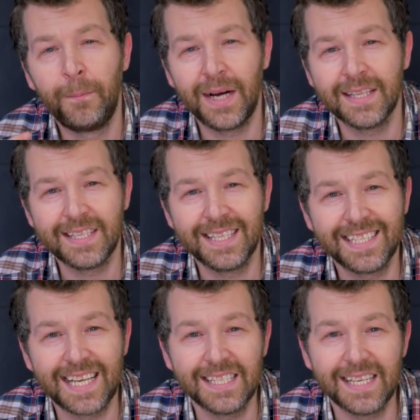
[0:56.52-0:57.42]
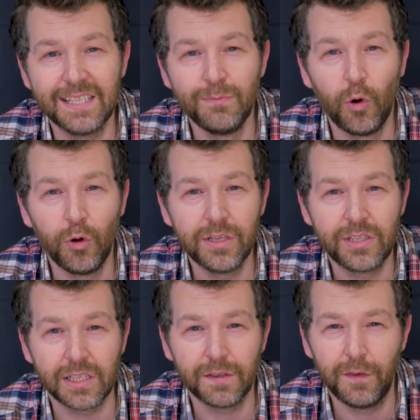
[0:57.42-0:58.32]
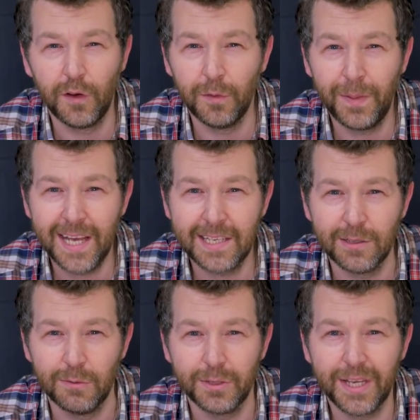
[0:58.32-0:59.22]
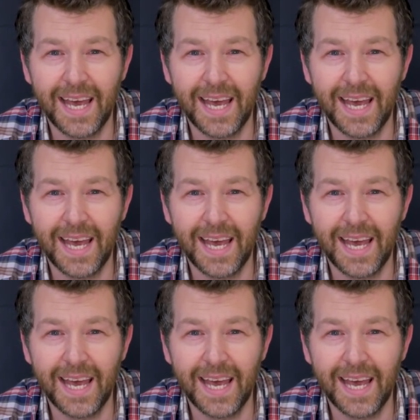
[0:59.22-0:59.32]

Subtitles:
But the sensor is more than just fewer pixels.